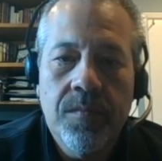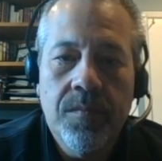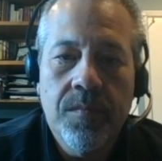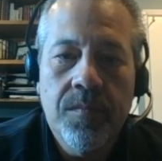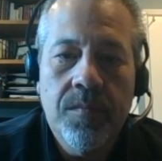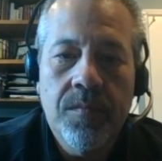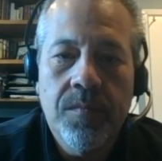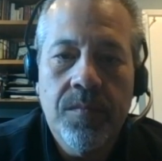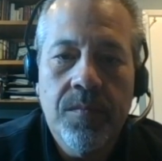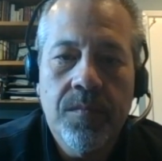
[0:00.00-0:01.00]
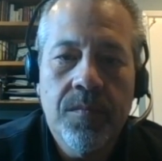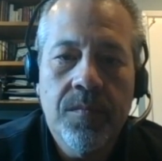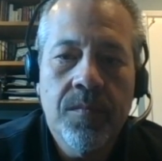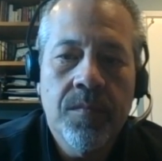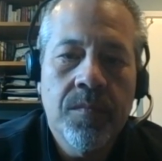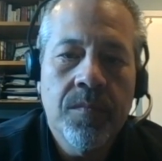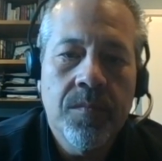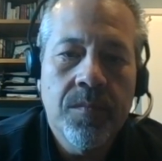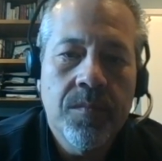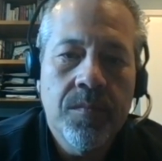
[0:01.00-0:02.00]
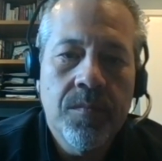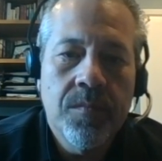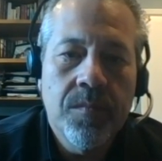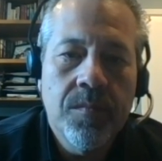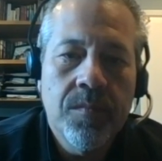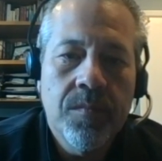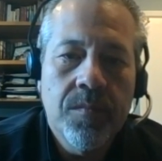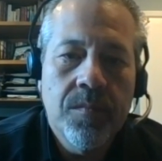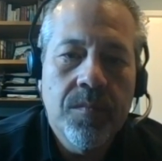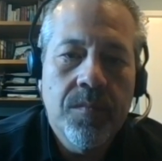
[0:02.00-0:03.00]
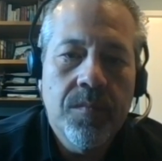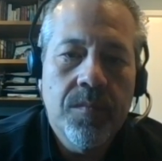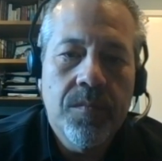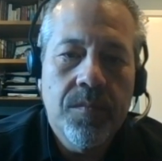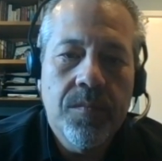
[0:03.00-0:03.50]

(not speaking)